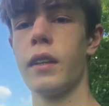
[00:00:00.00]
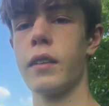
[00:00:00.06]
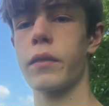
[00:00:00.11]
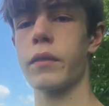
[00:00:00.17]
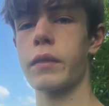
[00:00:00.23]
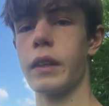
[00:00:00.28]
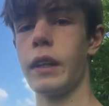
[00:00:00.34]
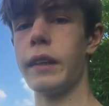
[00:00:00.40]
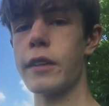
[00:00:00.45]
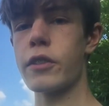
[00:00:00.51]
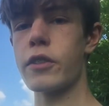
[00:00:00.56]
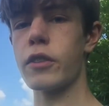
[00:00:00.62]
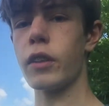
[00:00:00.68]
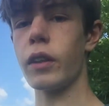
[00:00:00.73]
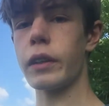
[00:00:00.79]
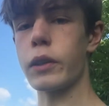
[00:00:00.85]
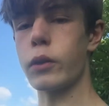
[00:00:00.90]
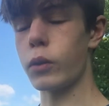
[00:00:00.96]
He doesn't like
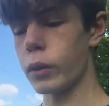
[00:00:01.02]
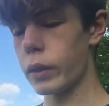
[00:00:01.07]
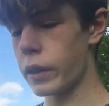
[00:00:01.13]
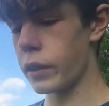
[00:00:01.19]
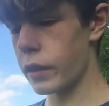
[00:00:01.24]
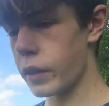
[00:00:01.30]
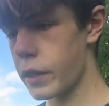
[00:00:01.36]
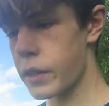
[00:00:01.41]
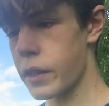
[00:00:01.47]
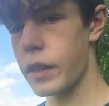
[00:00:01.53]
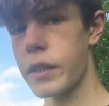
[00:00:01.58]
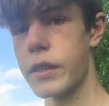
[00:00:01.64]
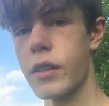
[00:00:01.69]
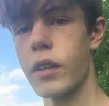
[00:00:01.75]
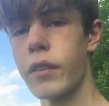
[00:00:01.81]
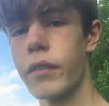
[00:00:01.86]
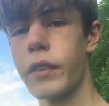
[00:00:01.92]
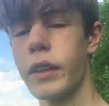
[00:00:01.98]
koi. He's
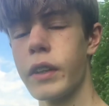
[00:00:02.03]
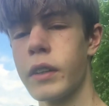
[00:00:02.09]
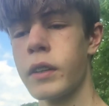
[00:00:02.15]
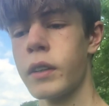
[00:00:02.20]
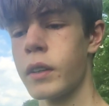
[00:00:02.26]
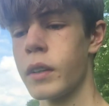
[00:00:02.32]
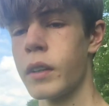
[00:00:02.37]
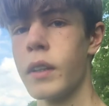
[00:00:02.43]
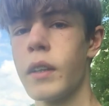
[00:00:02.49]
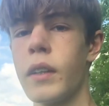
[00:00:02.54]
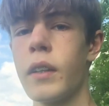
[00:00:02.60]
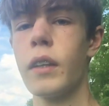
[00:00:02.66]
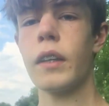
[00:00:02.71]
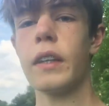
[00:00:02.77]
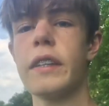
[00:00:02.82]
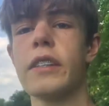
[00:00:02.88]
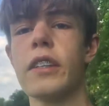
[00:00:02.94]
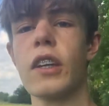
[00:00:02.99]
kind of
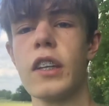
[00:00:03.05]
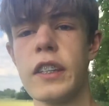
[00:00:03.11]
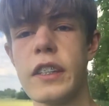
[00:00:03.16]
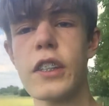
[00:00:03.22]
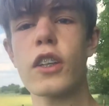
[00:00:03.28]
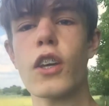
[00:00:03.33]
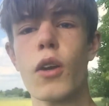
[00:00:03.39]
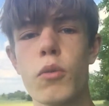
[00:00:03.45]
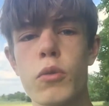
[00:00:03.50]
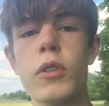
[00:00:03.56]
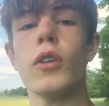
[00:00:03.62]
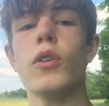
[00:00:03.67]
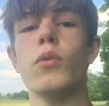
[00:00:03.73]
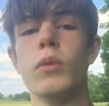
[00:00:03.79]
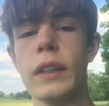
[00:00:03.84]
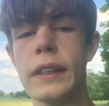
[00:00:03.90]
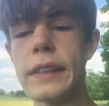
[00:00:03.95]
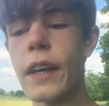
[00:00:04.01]
he's a goat
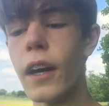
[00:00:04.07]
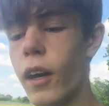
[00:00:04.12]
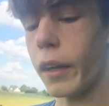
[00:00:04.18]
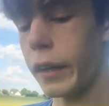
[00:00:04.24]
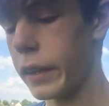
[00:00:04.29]
only guy, you